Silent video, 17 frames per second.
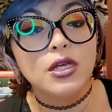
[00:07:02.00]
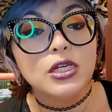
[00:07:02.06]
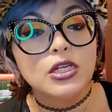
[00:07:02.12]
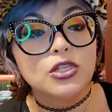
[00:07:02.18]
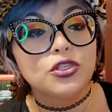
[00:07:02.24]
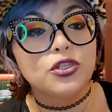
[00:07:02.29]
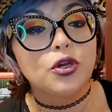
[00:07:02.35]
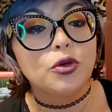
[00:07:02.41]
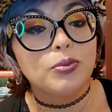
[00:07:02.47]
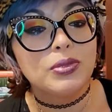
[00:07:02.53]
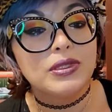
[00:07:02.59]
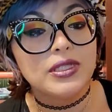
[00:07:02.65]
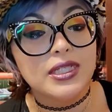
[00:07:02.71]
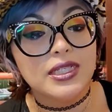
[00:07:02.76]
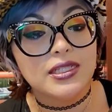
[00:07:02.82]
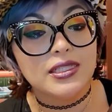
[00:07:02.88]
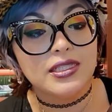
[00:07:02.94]
So
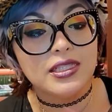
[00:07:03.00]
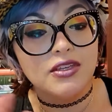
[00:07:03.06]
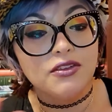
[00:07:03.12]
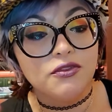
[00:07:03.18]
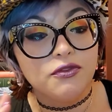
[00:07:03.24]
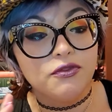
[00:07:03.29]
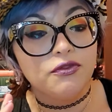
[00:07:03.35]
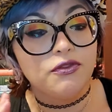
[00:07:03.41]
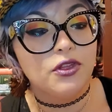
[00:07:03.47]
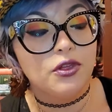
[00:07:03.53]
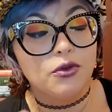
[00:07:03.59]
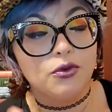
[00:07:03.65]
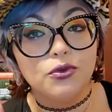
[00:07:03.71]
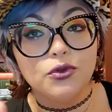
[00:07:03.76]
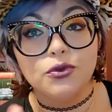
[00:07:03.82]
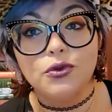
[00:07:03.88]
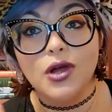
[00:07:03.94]
please, if you
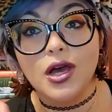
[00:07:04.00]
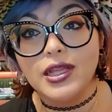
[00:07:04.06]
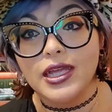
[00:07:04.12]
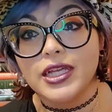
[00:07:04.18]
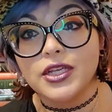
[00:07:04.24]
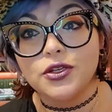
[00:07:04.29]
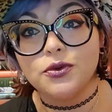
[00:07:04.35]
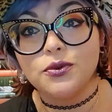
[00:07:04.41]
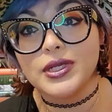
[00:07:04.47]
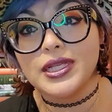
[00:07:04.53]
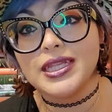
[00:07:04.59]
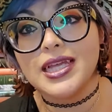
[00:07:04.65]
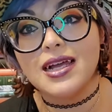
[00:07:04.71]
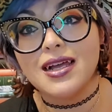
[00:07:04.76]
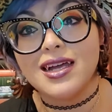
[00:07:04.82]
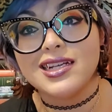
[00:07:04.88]
do not like to read that kind